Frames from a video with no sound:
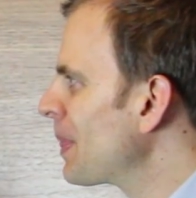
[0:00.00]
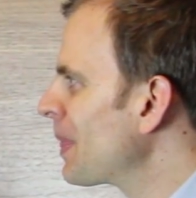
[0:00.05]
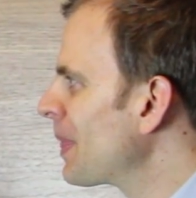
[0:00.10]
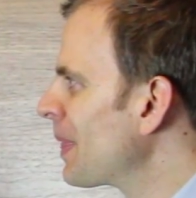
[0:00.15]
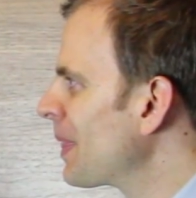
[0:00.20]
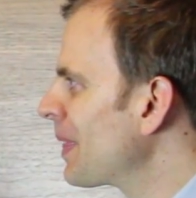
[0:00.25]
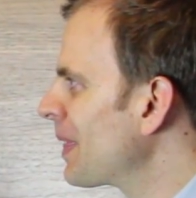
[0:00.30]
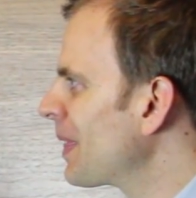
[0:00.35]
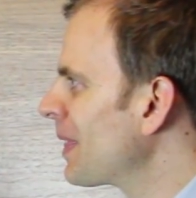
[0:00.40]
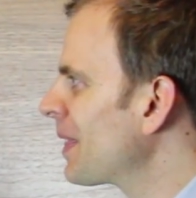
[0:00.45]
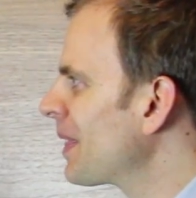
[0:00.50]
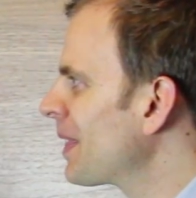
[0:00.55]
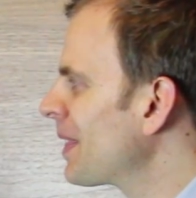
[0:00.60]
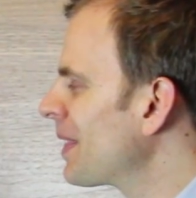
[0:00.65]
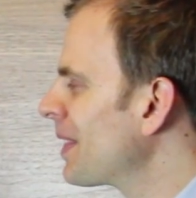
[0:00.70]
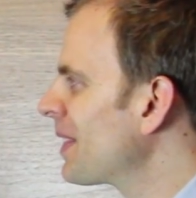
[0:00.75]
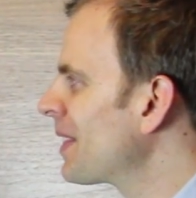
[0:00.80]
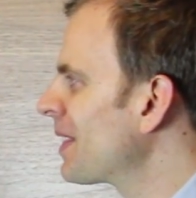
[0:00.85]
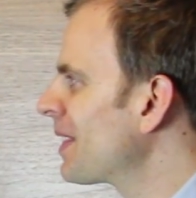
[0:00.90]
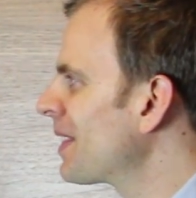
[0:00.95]

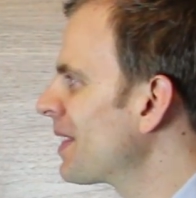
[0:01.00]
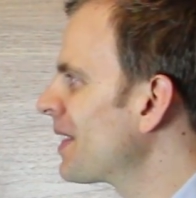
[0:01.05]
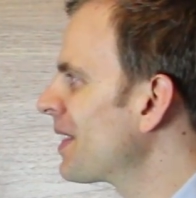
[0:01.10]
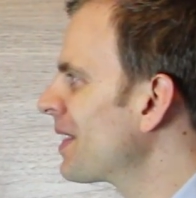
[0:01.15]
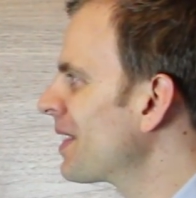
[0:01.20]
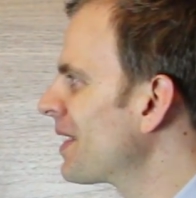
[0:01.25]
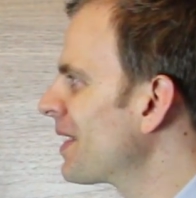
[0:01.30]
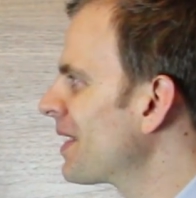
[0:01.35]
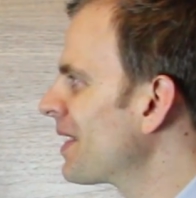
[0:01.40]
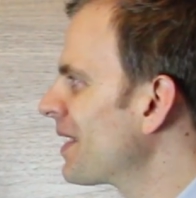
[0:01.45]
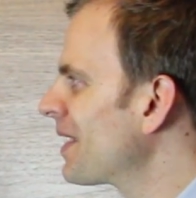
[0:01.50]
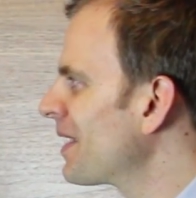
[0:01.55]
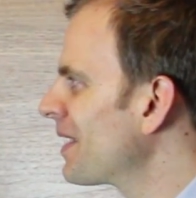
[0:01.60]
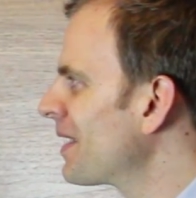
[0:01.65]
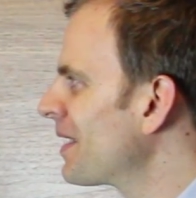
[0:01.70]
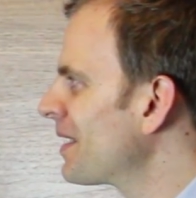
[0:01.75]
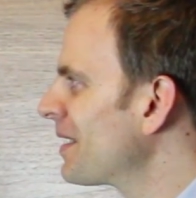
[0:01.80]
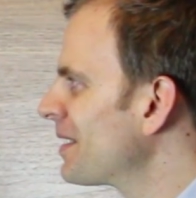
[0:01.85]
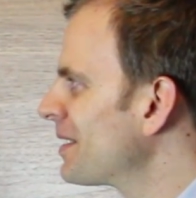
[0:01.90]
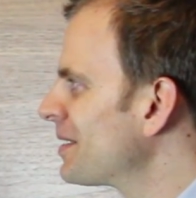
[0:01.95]

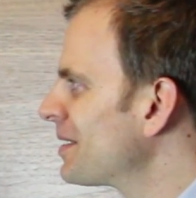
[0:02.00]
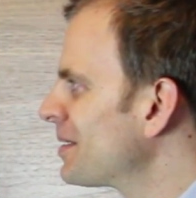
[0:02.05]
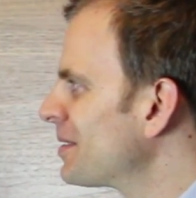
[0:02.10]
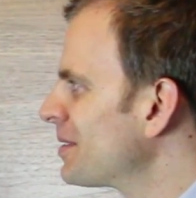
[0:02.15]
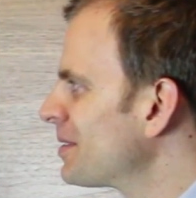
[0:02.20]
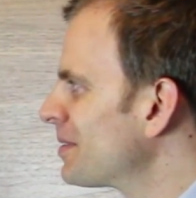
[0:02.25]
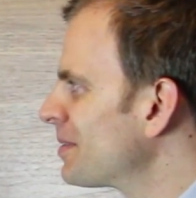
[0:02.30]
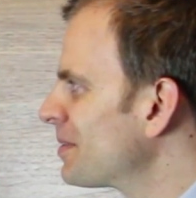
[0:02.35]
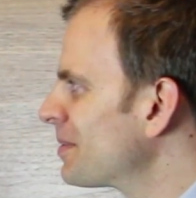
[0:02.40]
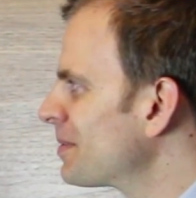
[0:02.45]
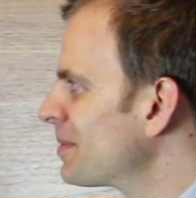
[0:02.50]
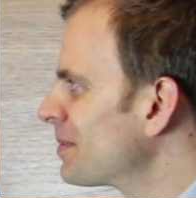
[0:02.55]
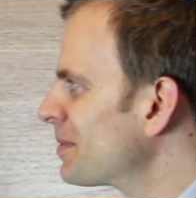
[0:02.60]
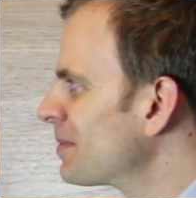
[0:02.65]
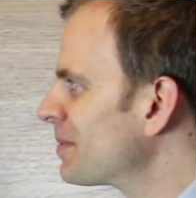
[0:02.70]
This person isn't speaking.